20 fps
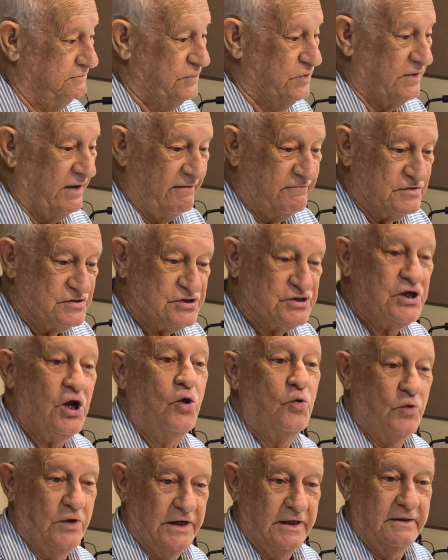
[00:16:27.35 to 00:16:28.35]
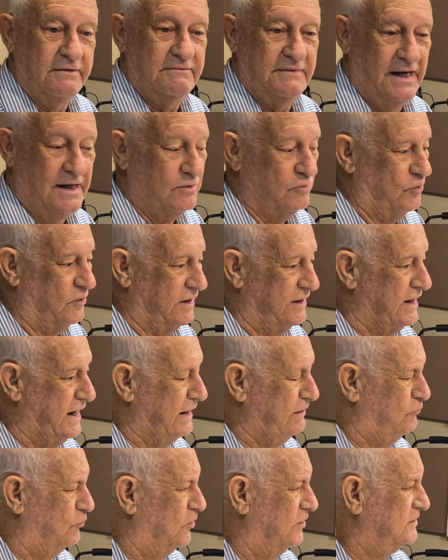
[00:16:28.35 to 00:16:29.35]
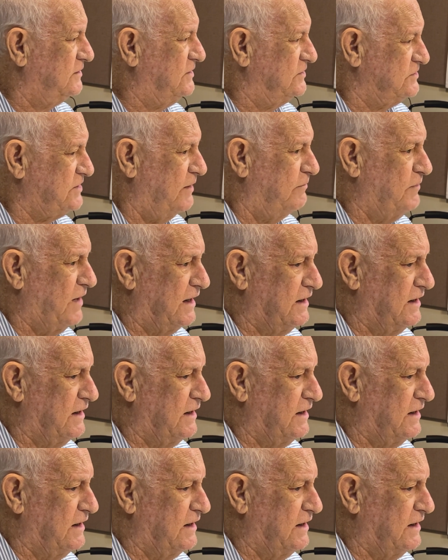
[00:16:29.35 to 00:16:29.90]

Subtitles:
have a slogan. I don't want to name one because they